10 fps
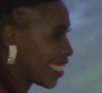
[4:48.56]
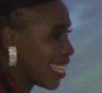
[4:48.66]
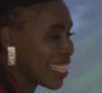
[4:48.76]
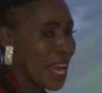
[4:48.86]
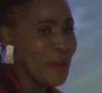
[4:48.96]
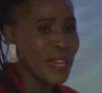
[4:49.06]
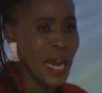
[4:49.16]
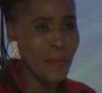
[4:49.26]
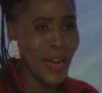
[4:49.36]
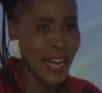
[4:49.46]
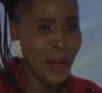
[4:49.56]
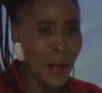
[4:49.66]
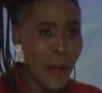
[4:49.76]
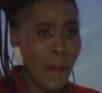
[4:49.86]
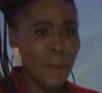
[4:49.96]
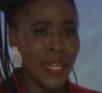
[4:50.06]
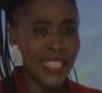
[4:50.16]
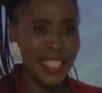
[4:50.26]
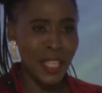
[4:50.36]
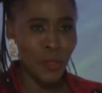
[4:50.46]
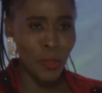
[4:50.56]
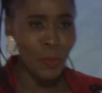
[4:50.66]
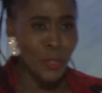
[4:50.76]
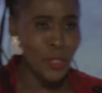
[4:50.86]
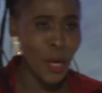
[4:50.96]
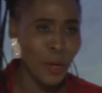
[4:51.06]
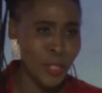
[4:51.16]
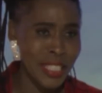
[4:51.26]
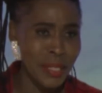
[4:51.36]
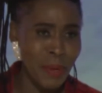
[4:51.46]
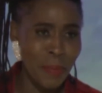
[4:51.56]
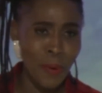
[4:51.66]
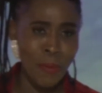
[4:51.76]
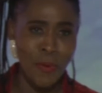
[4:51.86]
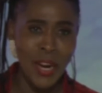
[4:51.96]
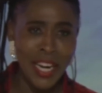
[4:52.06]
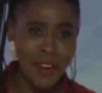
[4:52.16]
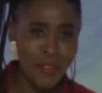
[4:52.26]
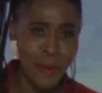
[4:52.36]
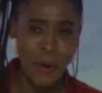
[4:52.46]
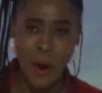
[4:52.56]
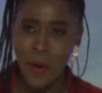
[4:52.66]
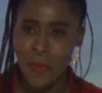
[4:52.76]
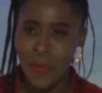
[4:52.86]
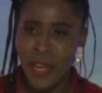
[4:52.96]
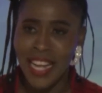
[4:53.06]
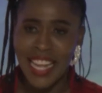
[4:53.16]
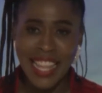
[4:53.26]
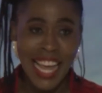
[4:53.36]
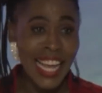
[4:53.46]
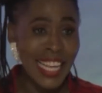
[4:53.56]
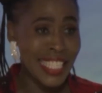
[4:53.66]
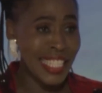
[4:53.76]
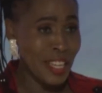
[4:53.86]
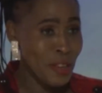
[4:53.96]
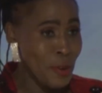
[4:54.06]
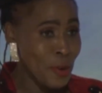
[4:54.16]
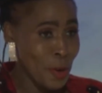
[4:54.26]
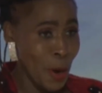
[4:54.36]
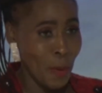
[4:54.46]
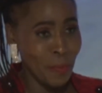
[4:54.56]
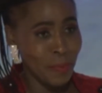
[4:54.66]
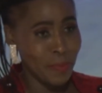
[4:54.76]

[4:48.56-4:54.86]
Tell neighbor, neighbor, buildings will be sold, people will be working from home. There is a new norm.